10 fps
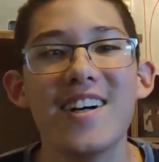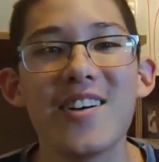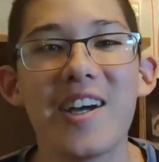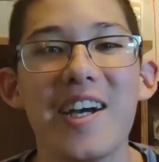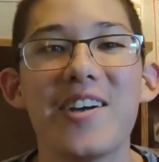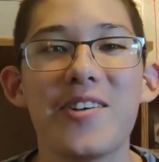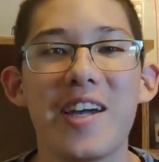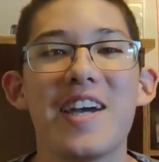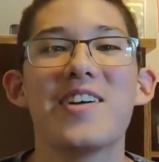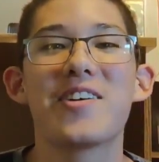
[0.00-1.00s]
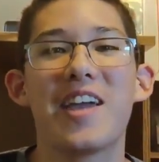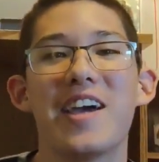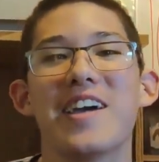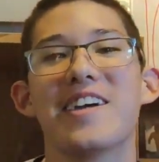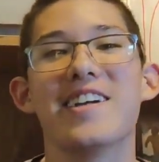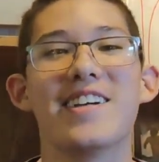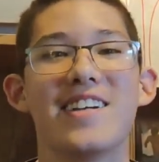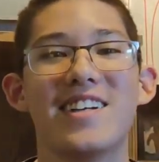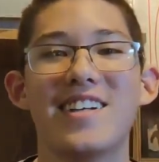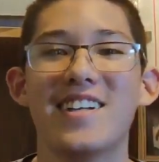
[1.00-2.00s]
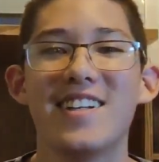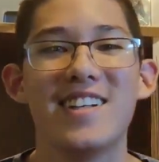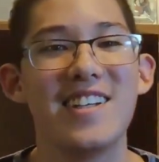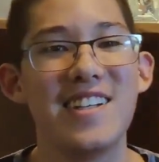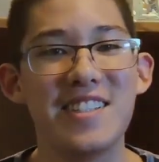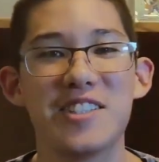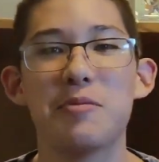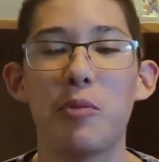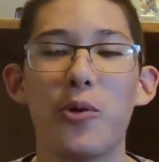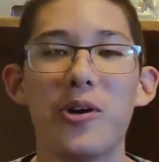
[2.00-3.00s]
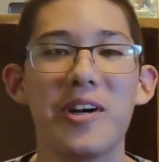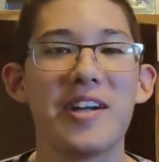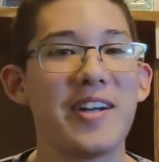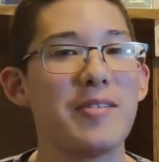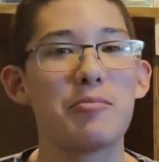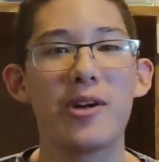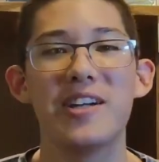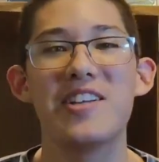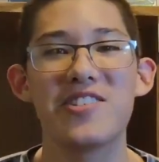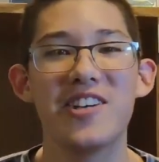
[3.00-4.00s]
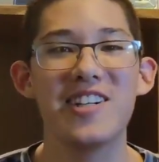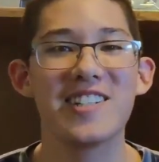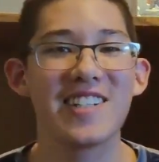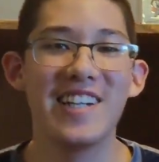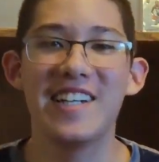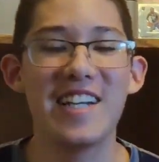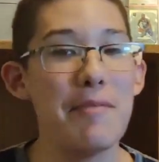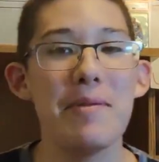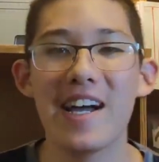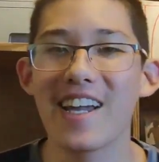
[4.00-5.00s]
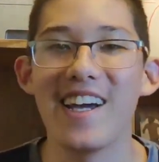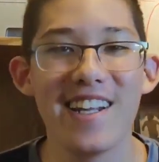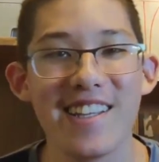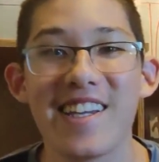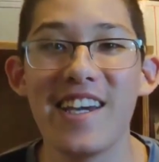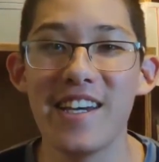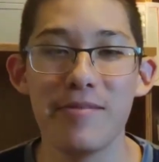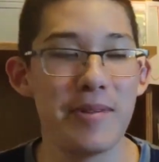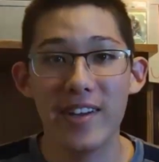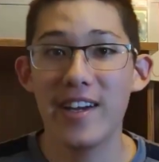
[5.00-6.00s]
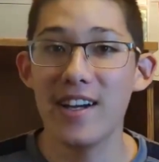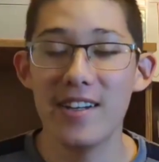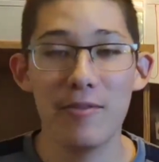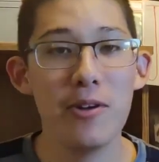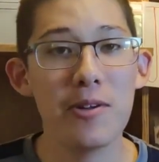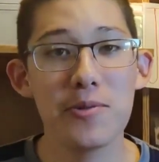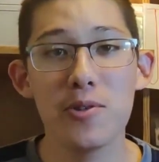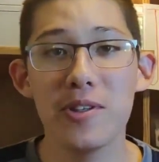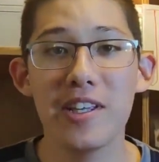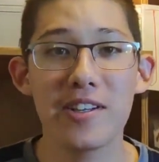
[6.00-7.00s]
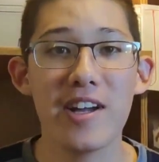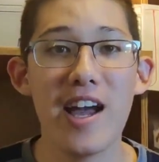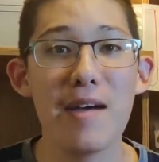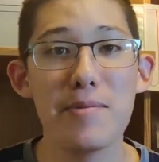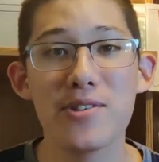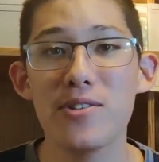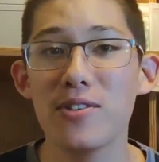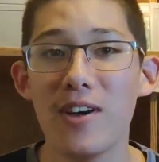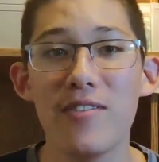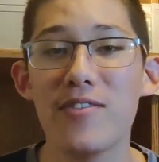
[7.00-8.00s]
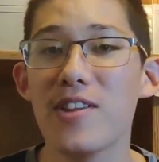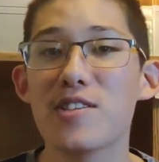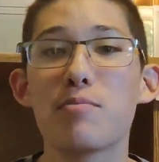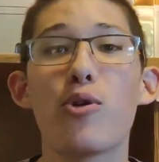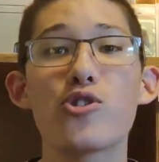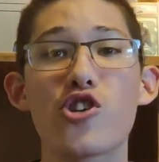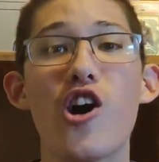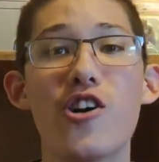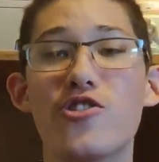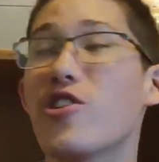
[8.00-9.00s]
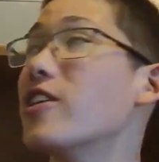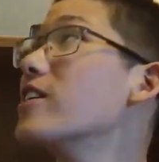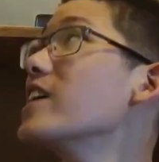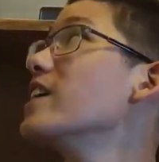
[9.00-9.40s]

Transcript: Okay. It's your boy, Brandon Chong, and I'm back at it again. Welcome to another episode of the Sports Card Journey.